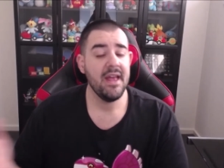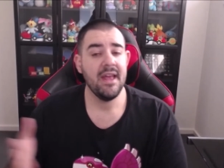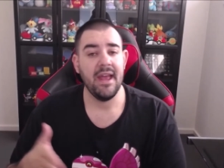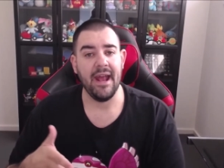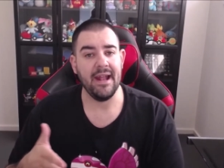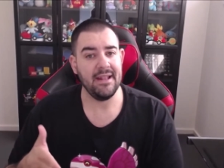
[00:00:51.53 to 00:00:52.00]

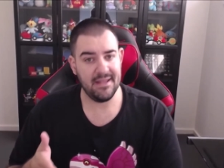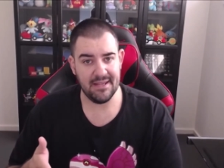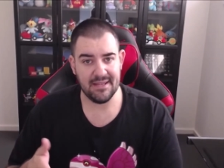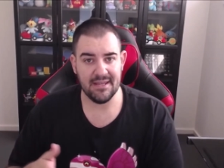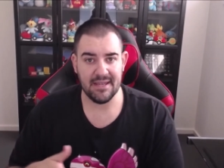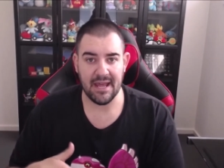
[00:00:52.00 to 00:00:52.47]
and
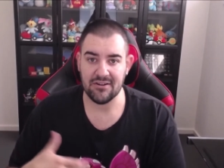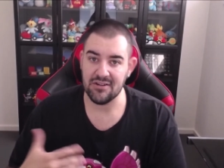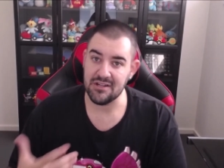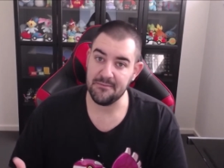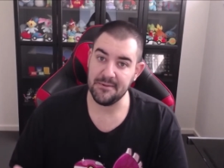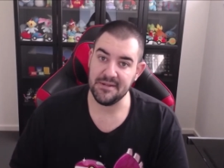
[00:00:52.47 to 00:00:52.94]
this is actually
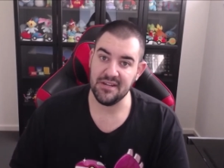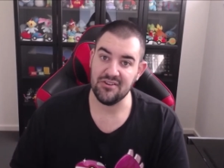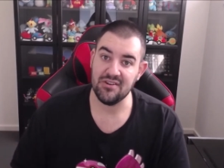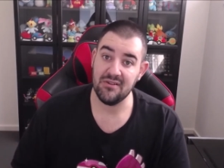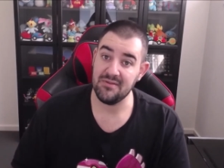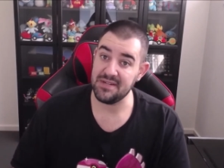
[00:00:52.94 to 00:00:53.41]
the
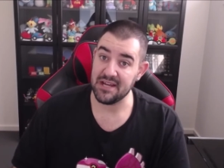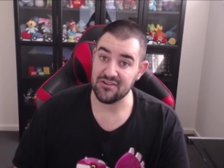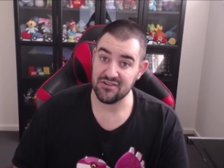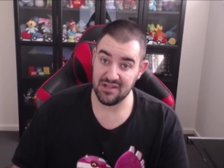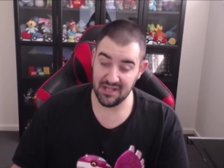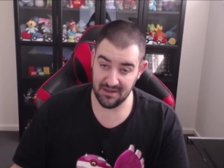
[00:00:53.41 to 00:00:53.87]
position I was
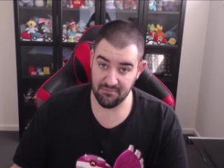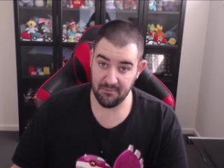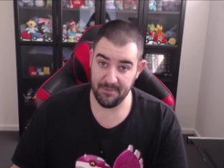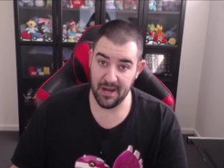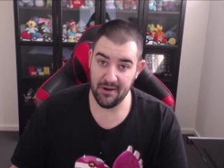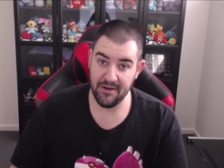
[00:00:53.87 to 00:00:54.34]
actually
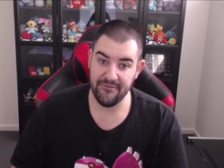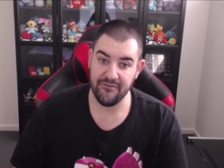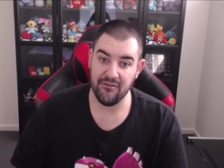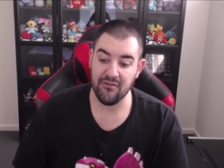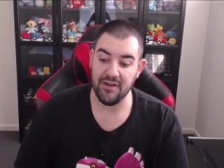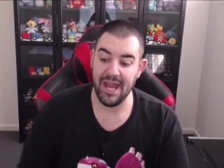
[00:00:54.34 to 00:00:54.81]
preparing for.